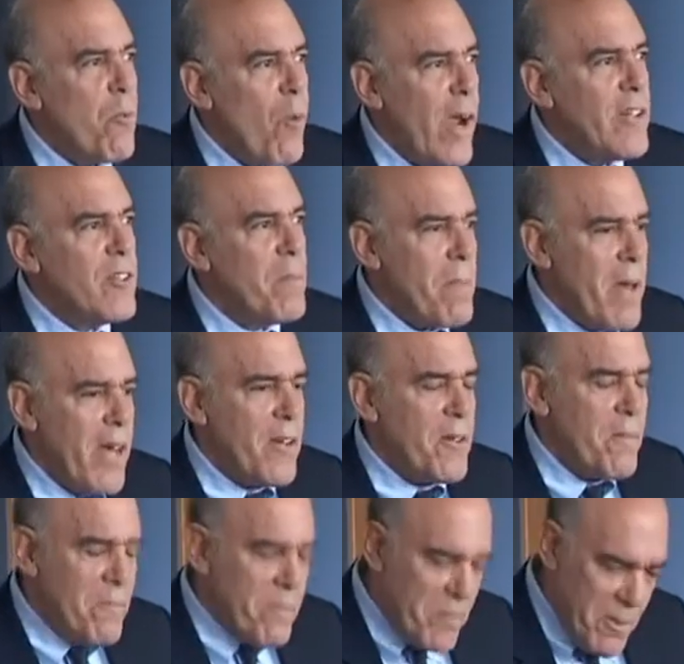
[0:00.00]
white men
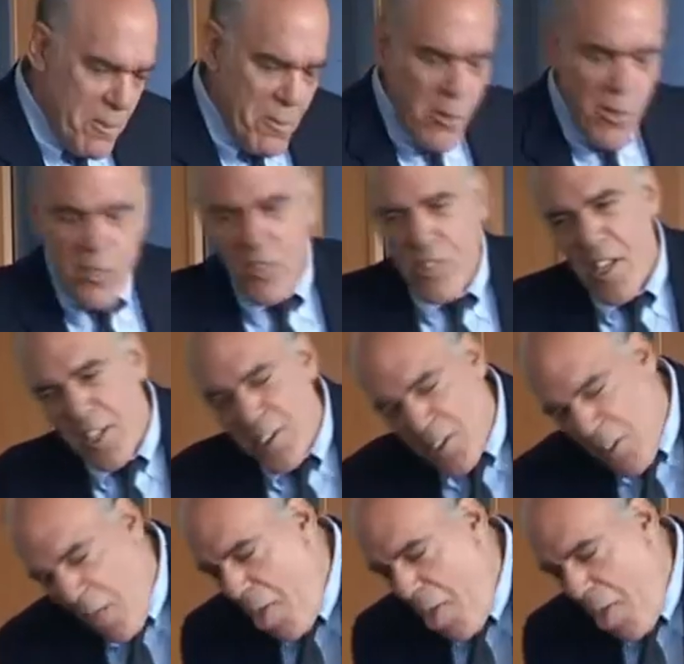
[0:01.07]
were all standing